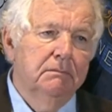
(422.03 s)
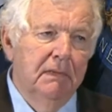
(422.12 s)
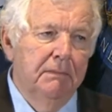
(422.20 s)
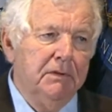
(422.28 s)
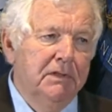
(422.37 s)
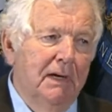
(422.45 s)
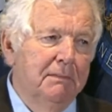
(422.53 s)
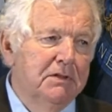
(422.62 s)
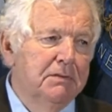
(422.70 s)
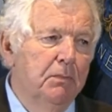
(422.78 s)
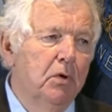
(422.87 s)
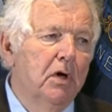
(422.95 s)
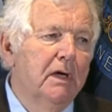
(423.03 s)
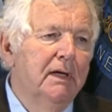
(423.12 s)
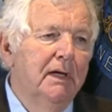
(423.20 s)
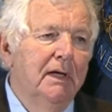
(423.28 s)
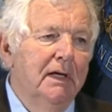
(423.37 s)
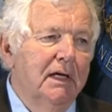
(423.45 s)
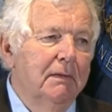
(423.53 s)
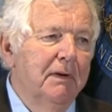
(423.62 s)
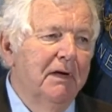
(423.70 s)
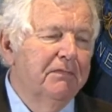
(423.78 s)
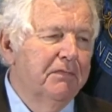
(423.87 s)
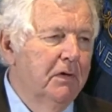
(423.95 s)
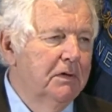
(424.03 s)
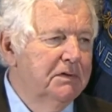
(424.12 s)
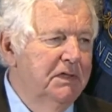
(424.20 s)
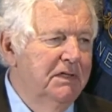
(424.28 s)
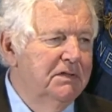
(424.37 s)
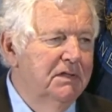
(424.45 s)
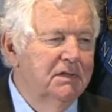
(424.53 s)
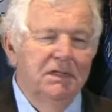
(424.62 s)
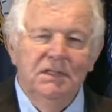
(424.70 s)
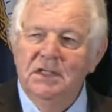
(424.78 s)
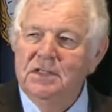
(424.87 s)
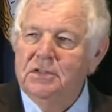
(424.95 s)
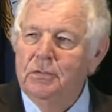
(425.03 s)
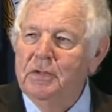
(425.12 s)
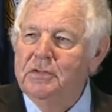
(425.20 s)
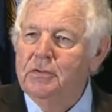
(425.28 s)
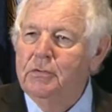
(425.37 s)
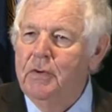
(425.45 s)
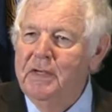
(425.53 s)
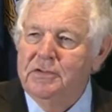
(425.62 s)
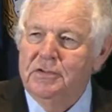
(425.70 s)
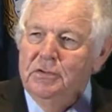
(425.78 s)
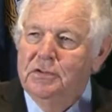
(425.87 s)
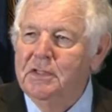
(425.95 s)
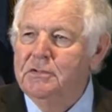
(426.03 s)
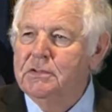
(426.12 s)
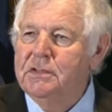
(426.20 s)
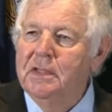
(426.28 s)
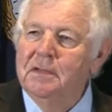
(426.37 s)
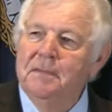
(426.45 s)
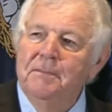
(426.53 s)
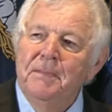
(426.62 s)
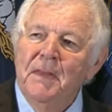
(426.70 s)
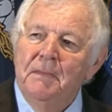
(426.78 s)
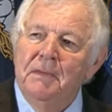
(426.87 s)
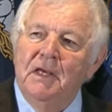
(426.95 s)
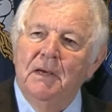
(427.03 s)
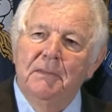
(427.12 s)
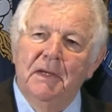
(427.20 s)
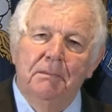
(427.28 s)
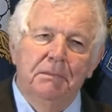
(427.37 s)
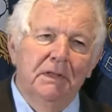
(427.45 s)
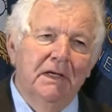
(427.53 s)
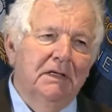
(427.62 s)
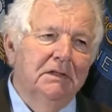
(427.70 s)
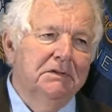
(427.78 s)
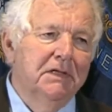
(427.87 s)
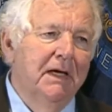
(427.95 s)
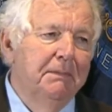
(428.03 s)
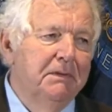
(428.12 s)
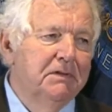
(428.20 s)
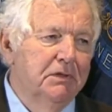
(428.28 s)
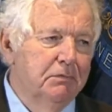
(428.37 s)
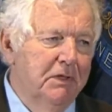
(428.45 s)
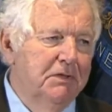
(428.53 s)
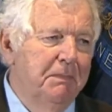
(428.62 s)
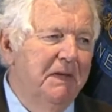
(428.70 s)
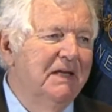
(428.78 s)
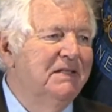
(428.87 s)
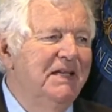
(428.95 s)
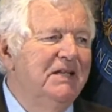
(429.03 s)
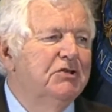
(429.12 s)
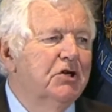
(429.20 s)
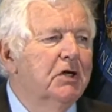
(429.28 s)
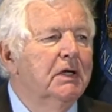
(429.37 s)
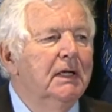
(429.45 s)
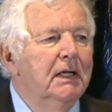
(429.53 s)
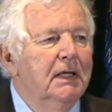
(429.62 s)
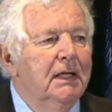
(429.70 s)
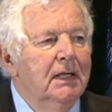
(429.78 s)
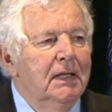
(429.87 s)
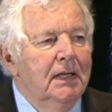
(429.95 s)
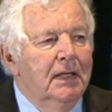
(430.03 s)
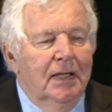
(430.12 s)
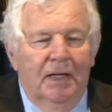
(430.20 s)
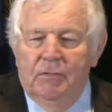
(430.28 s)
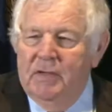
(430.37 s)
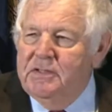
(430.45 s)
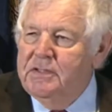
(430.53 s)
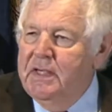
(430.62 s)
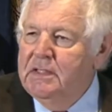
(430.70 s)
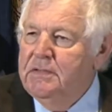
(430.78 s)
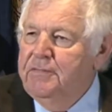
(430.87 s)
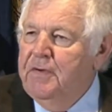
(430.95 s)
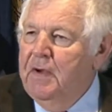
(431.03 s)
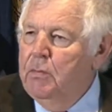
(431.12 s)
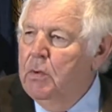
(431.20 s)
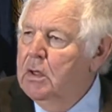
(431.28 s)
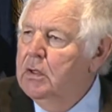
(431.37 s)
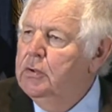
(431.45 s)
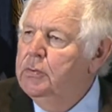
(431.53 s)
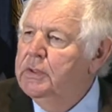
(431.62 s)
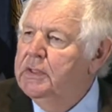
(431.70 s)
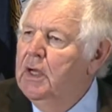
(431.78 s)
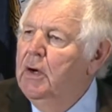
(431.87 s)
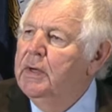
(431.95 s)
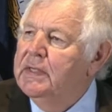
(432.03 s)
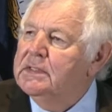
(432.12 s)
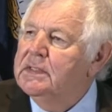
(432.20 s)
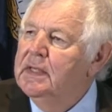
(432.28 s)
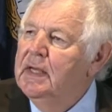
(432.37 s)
remember Thomas More, in A Man for All Seasons, he says to Richard Rich, who's interested in becoming a political type, he says, "Rich, be a teacher." And Rich says, "If I were, who would know it?"